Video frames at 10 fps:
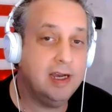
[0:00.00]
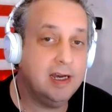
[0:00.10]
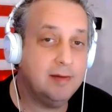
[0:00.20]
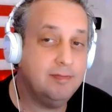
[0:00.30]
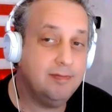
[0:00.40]

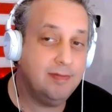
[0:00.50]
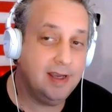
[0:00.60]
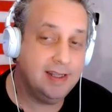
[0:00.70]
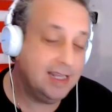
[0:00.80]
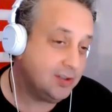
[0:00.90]
and
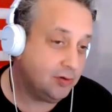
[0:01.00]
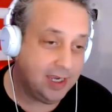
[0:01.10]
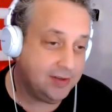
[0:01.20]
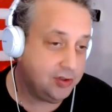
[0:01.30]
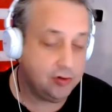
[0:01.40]
that's
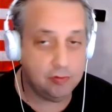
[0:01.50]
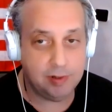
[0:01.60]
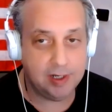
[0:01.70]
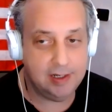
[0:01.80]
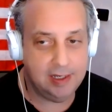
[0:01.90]
okay too.
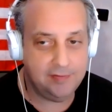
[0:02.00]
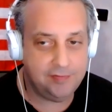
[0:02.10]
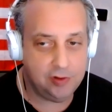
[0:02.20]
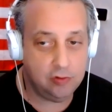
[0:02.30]
But if